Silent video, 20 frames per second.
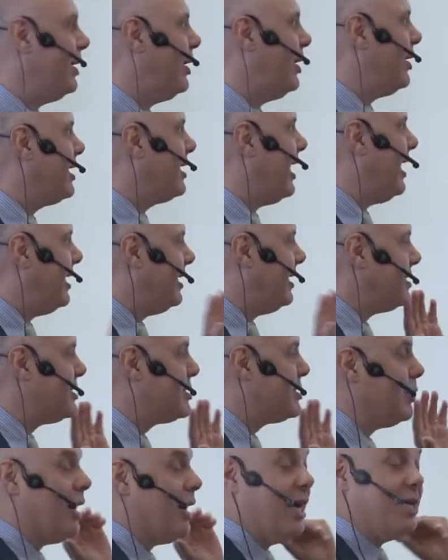Okay,
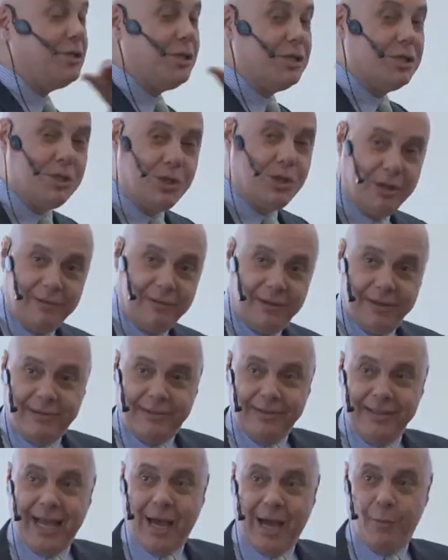so as a
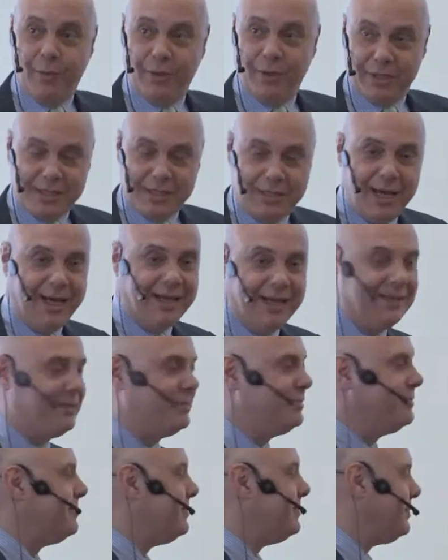servant, now we'll start.